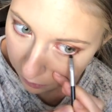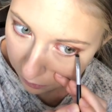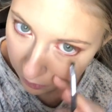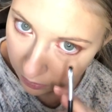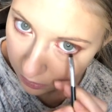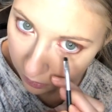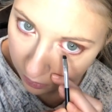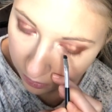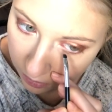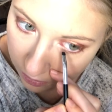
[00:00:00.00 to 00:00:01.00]
This look
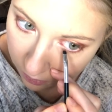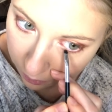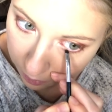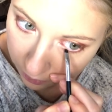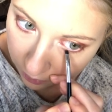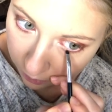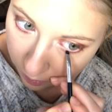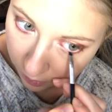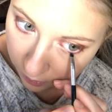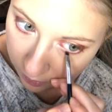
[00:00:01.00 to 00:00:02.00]
is so pretty, you
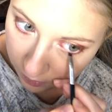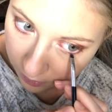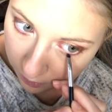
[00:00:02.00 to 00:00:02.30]
guys.